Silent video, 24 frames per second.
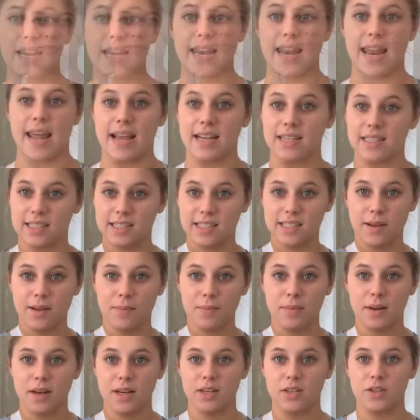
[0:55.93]
Next, I'm
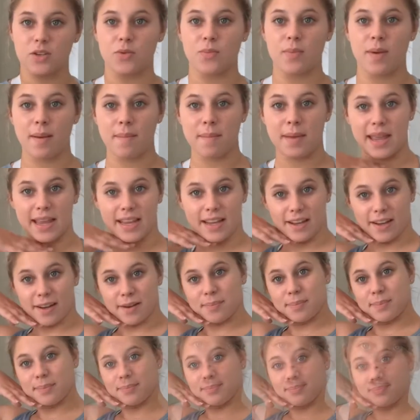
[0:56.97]
gonna do my makeup.